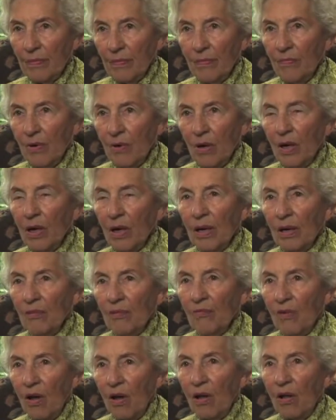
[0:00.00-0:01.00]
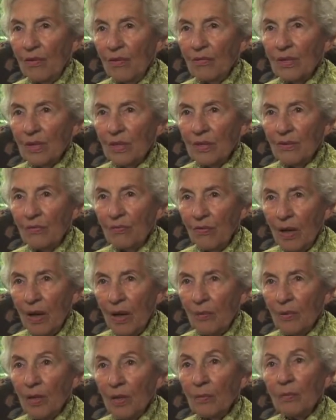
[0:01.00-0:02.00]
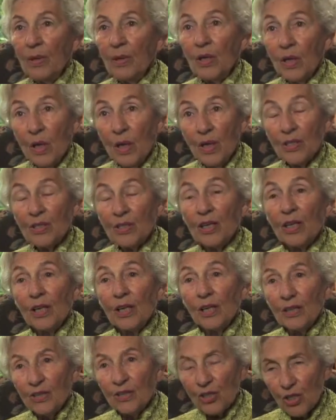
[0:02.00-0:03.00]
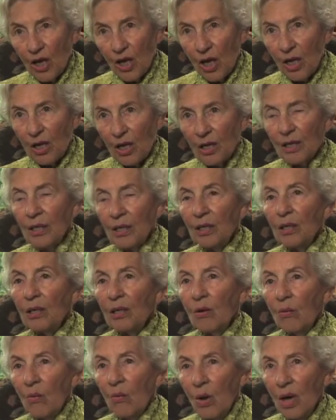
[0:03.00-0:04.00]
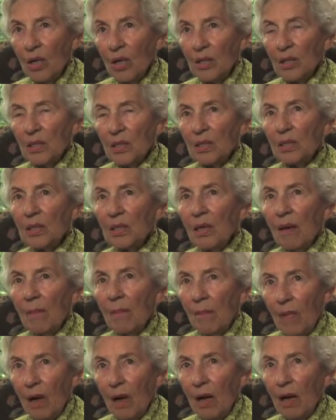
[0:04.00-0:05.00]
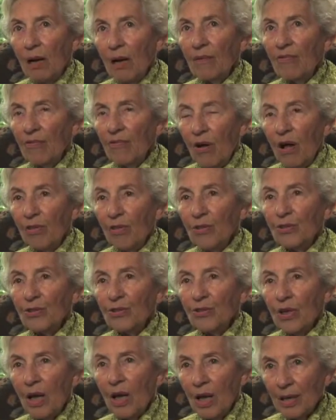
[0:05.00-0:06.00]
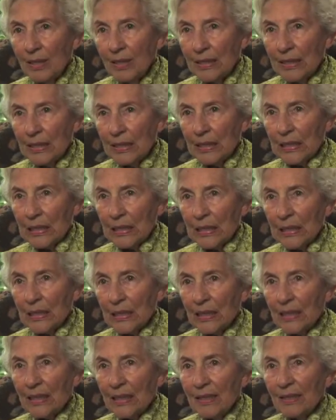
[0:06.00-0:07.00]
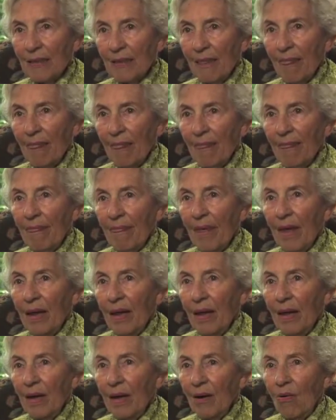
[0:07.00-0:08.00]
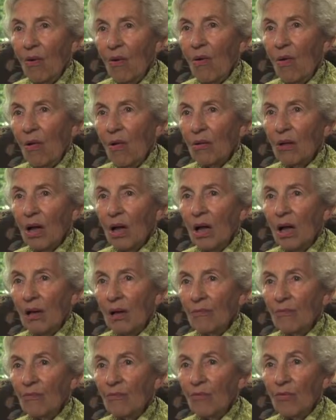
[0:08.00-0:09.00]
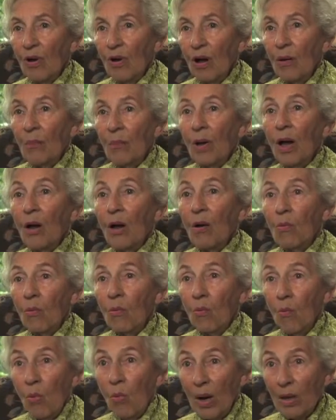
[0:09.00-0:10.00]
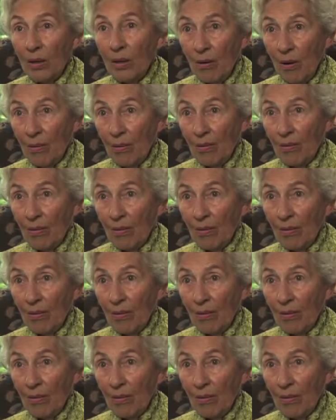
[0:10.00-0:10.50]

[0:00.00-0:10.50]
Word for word: very involved as a family because Sean was my father's cousin. They had all come from Waco.